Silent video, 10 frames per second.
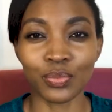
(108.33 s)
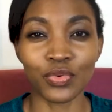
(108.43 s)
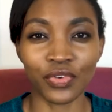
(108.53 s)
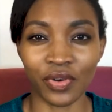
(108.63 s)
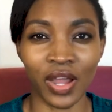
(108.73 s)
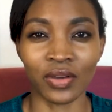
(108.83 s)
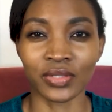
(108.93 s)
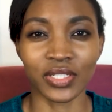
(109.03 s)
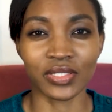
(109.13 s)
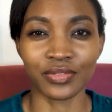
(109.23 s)
move around,
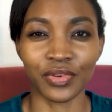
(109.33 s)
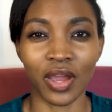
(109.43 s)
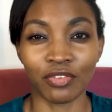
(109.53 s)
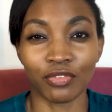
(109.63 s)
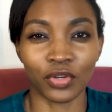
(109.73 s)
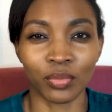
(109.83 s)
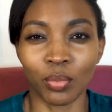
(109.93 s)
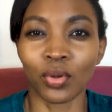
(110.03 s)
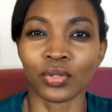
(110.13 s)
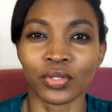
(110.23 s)
it's
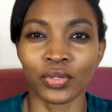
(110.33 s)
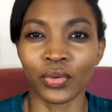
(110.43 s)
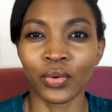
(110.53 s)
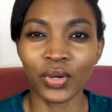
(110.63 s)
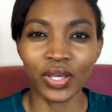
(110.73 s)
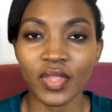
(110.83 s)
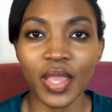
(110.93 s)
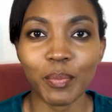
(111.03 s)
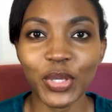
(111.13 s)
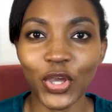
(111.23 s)
affordable, you know.
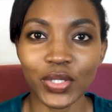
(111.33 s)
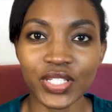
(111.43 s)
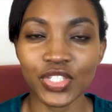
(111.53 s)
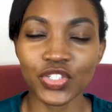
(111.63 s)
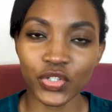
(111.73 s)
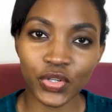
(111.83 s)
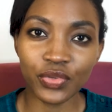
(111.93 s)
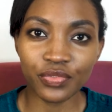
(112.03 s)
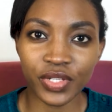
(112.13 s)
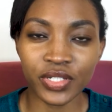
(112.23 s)
Because it's so
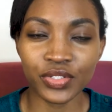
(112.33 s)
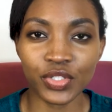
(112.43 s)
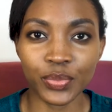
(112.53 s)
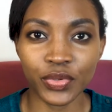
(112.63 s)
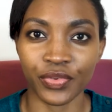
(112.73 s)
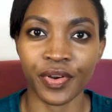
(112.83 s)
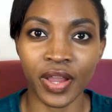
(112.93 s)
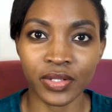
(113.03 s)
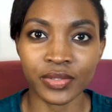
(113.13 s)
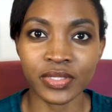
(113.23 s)
convenient to move
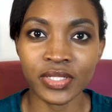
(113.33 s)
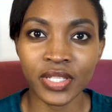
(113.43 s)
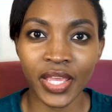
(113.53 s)
around,